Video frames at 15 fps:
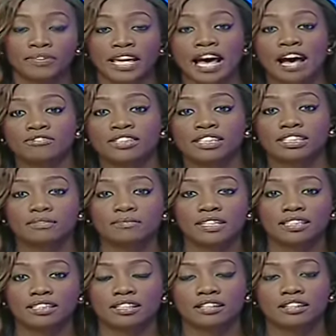have
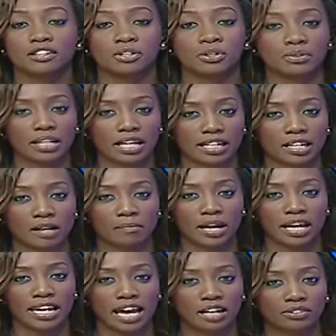dismissed the new lineup
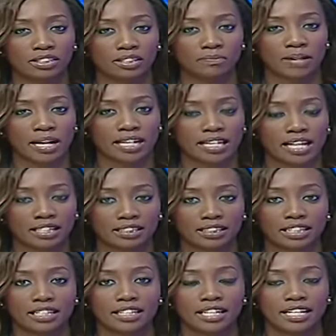announced by NASA,